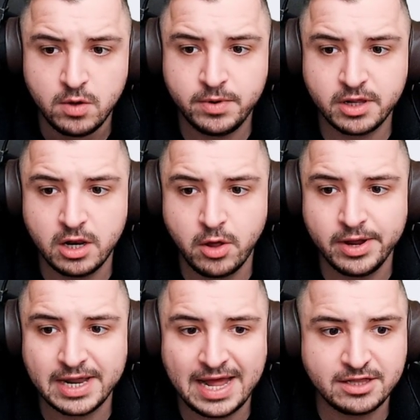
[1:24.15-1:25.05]
We're going to lower
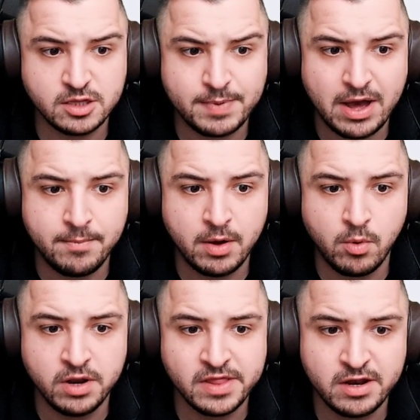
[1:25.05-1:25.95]
Galactus power by
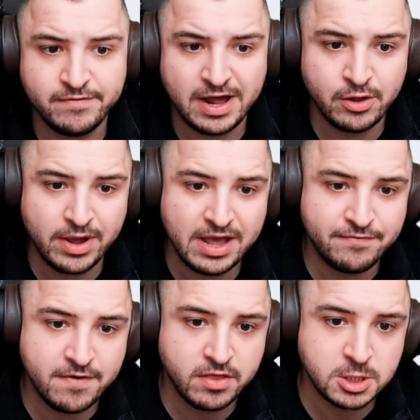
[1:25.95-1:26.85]
one and then evaluate if
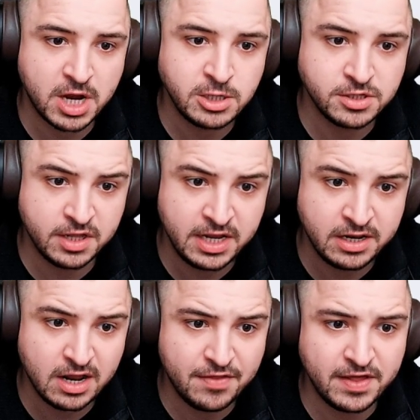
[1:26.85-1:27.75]
further changes are
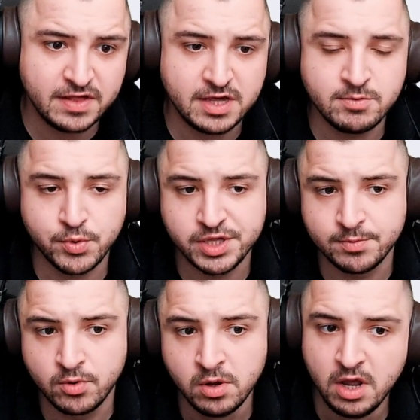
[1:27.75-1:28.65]
needed. I think this seems
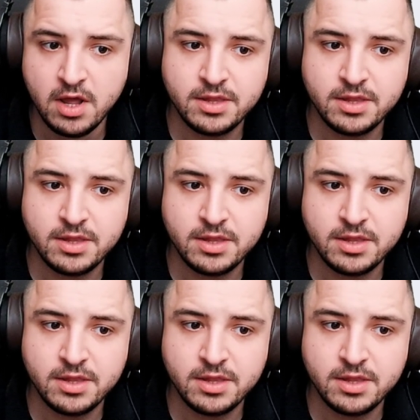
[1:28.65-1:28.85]
reasonable.